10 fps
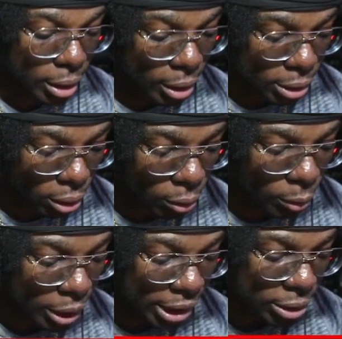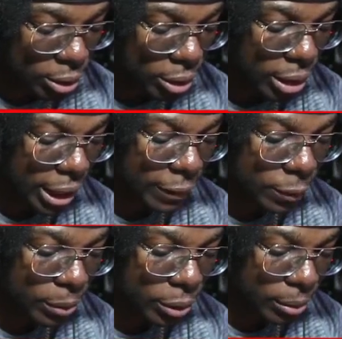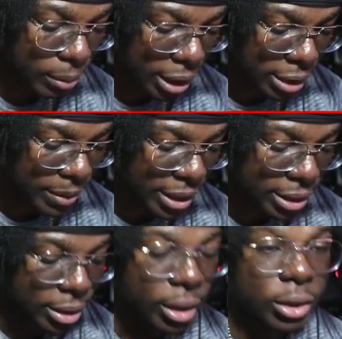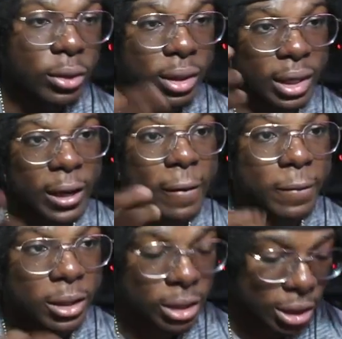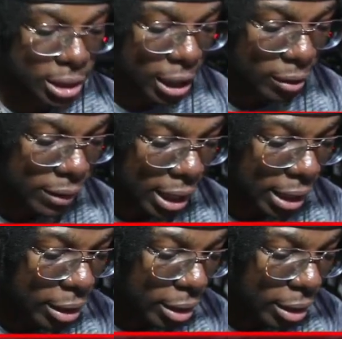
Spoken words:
So he's good, and if you build in blast based, you can get advantages out of that.